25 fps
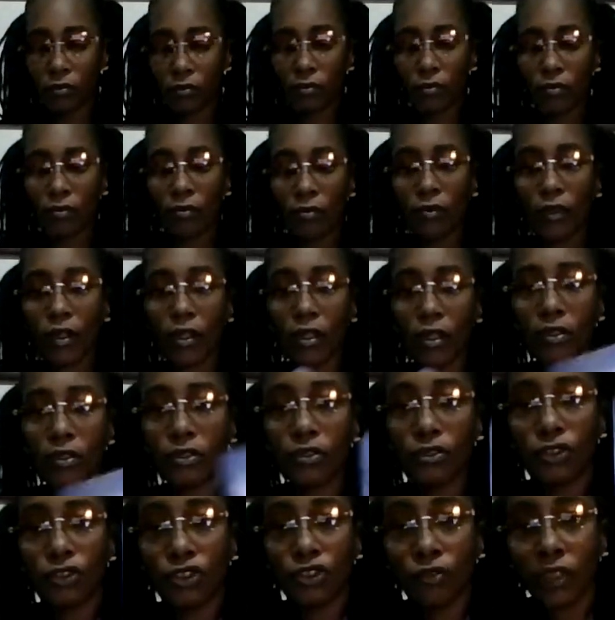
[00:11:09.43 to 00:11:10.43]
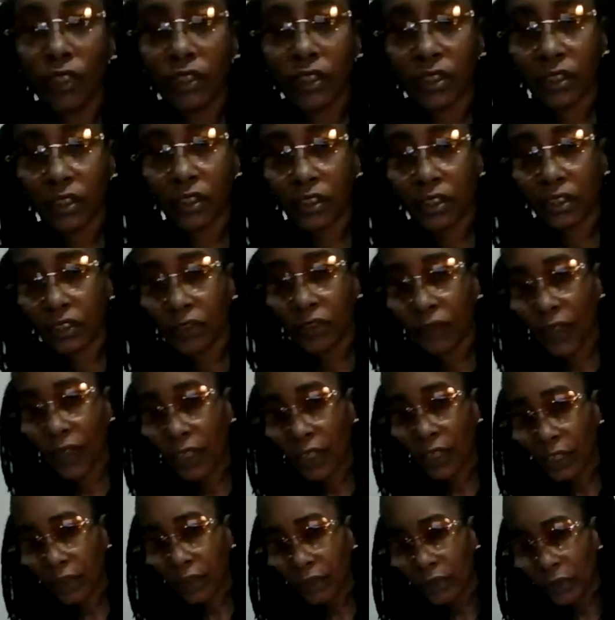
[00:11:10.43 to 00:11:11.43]
And you trust in the divine
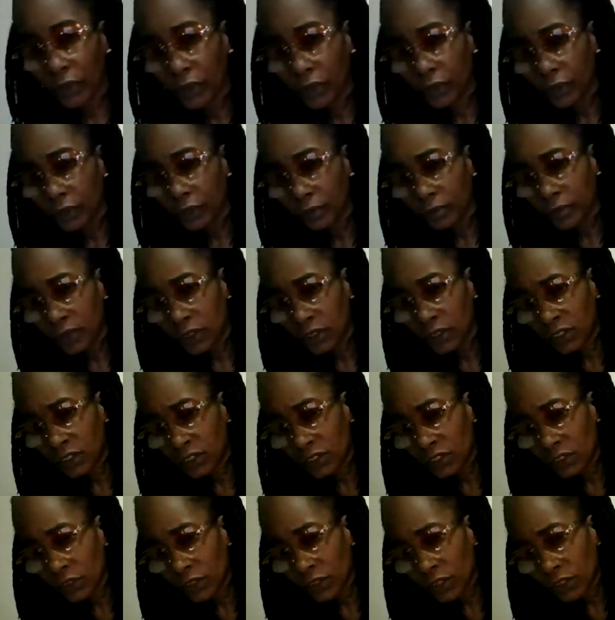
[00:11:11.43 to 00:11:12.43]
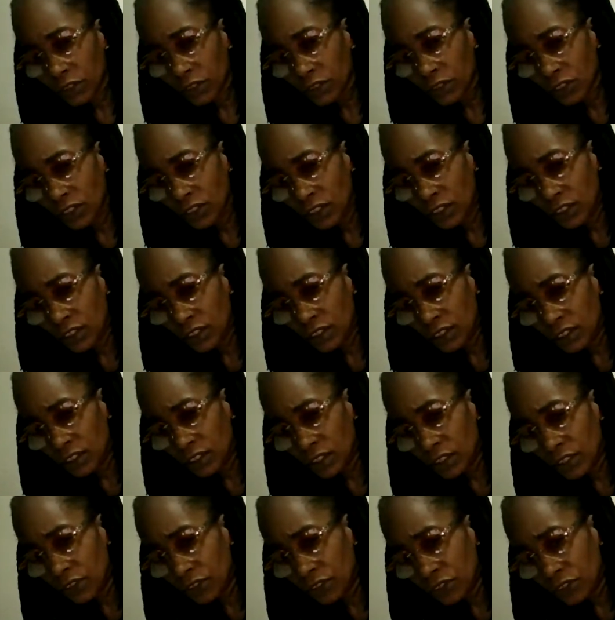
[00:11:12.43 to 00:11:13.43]
realm. This is your energy. This is the
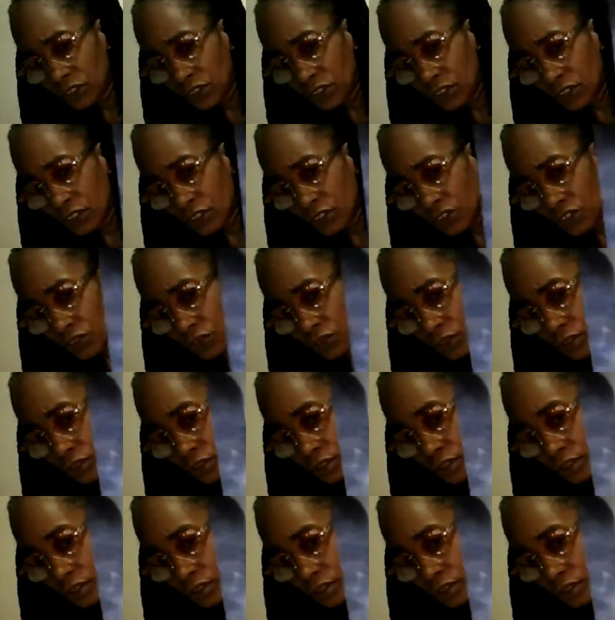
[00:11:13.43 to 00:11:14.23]
energy that you're in.